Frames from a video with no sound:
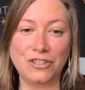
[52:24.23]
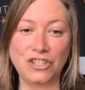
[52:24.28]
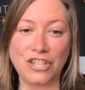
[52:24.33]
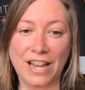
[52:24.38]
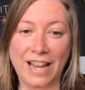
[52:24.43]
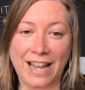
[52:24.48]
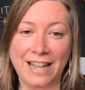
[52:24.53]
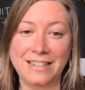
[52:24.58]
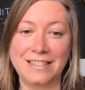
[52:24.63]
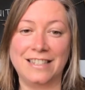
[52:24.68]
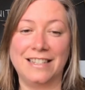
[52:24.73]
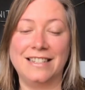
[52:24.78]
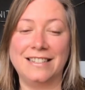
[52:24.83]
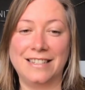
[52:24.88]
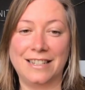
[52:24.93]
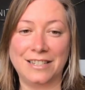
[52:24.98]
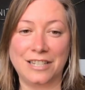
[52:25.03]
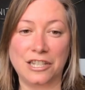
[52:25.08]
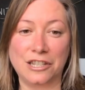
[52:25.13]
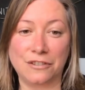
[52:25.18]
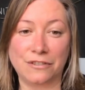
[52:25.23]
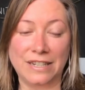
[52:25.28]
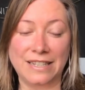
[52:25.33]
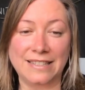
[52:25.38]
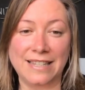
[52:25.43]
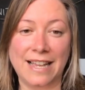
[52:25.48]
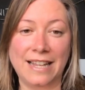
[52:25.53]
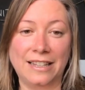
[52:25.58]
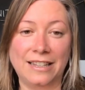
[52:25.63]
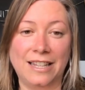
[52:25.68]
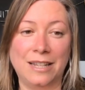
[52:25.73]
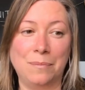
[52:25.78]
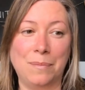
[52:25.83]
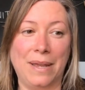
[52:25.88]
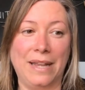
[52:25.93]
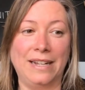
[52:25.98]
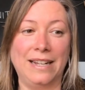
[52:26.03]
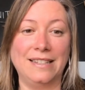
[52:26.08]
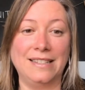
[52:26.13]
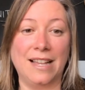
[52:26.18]
chances into the recycling
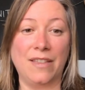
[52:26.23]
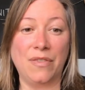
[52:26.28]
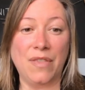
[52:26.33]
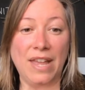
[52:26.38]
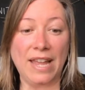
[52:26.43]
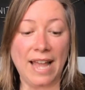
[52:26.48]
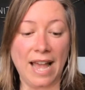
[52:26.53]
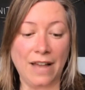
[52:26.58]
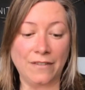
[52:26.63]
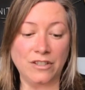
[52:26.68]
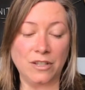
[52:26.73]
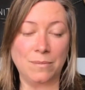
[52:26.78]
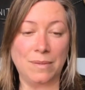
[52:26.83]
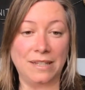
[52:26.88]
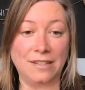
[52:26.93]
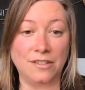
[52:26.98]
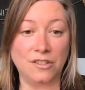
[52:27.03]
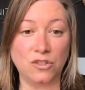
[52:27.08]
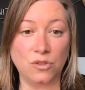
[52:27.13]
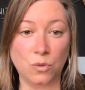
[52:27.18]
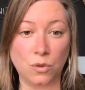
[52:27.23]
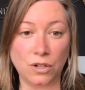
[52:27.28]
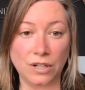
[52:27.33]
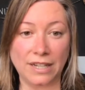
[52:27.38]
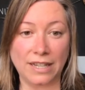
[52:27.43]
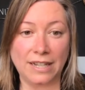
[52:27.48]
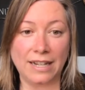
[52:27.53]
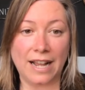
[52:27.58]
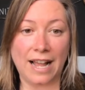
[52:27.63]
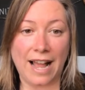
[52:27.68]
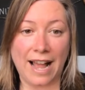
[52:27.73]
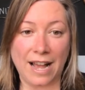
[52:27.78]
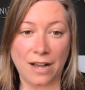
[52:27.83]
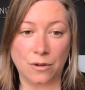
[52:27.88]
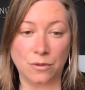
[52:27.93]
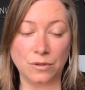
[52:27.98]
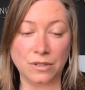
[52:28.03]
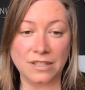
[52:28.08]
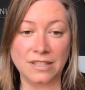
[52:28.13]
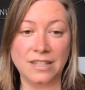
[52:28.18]
bin is that they have to be sorted
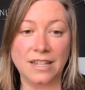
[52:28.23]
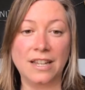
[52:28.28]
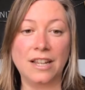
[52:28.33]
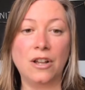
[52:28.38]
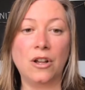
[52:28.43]
out